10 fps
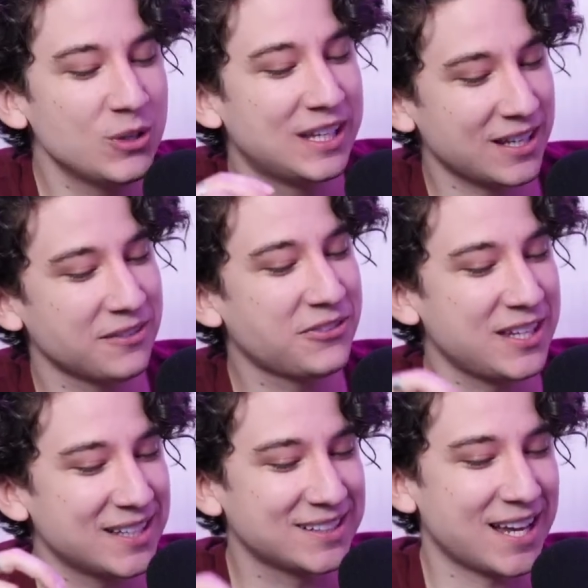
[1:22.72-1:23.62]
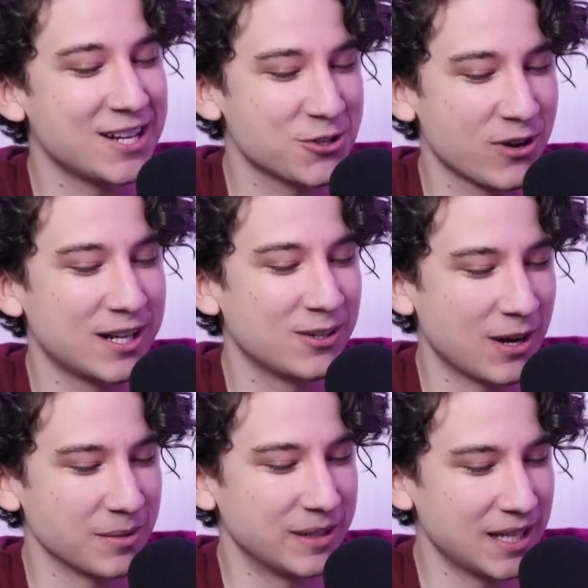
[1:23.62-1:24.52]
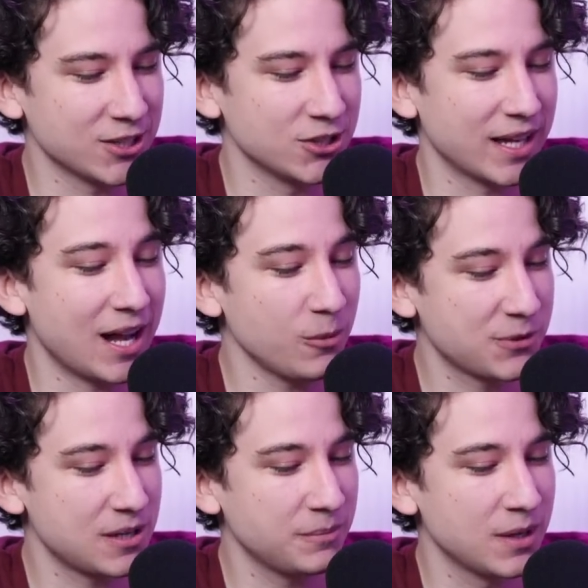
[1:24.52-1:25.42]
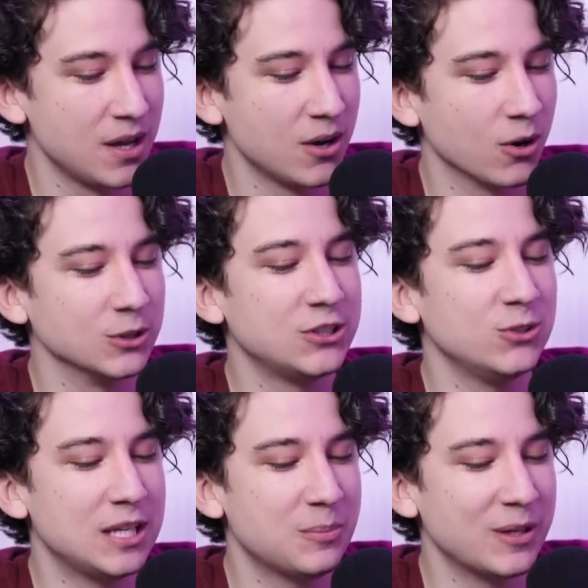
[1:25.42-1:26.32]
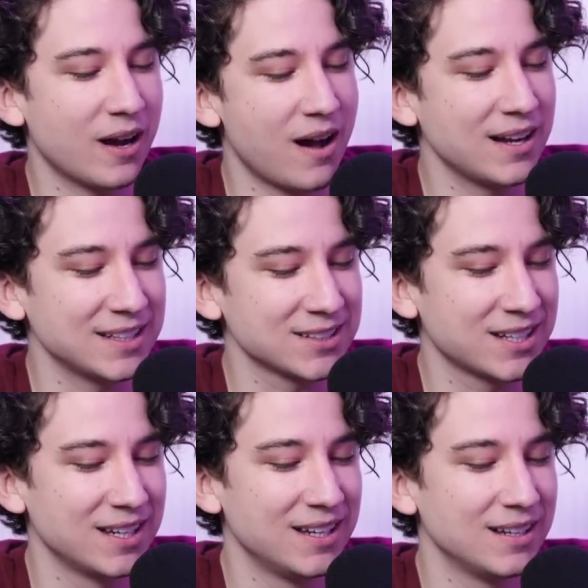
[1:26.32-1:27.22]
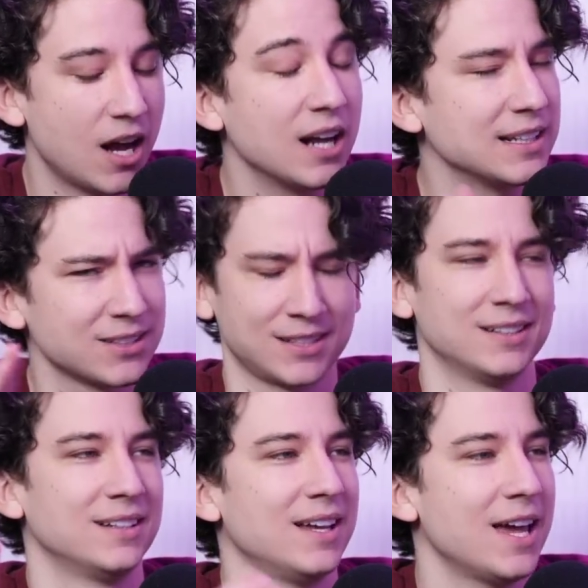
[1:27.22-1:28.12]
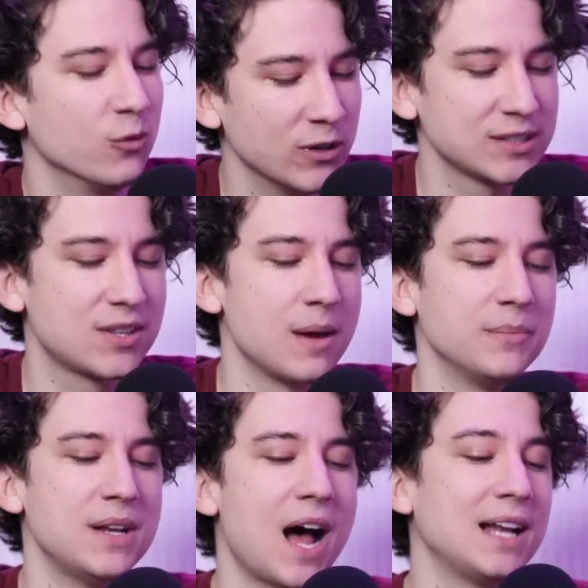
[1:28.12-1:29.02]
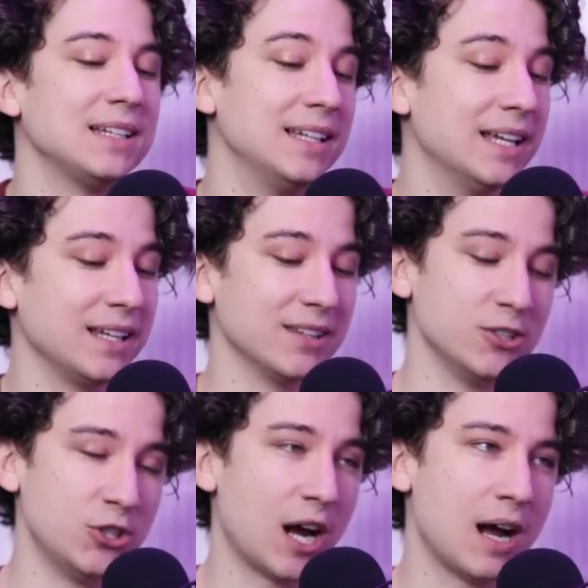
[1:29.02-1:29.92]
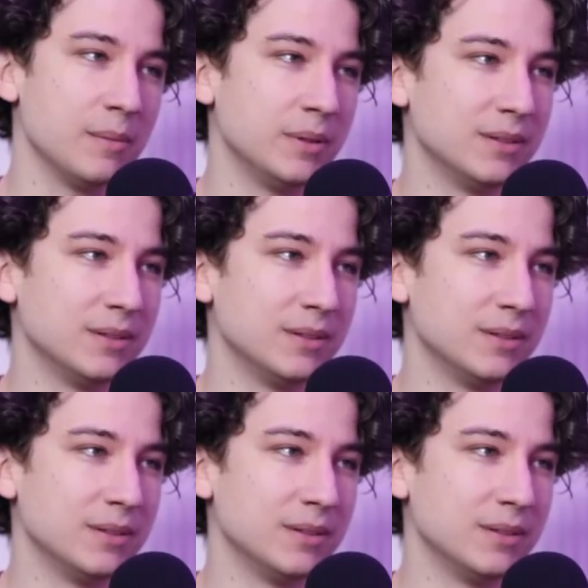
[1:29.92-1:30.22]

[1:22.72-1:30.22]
give the exaggerated recommendation to help them, or do you keep it honest, and risk them not getting the job?